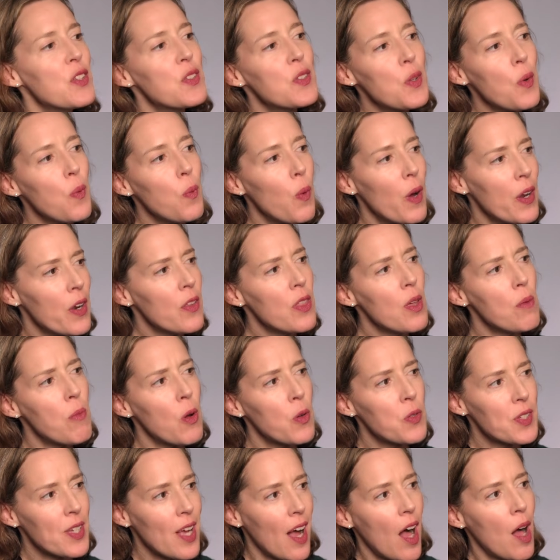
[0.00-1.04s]
So what are the
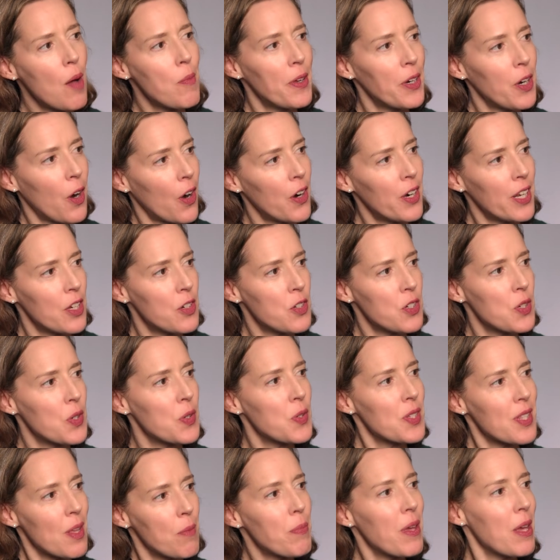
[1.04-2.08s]
most common heart
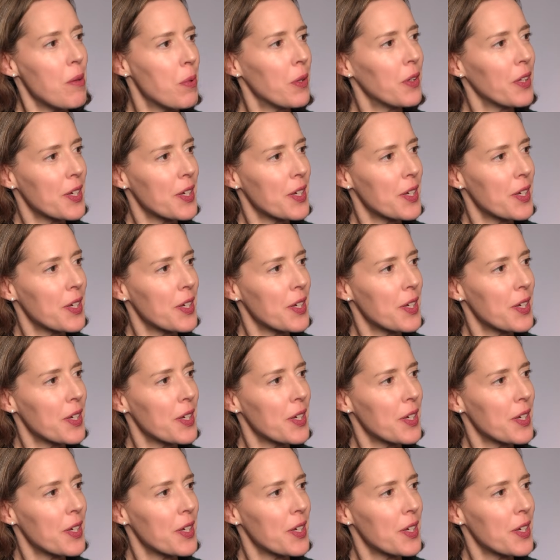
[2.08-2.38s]
issues that people